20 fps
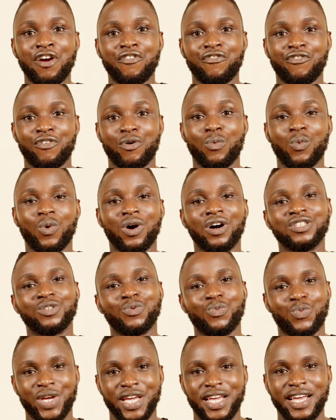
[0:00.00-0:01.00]
for what
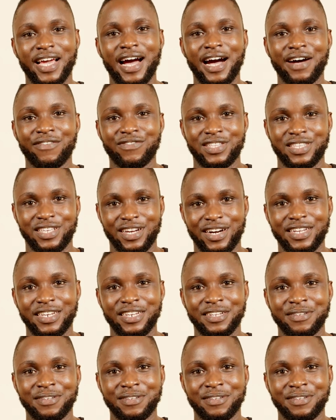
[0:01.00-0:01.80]
we have done.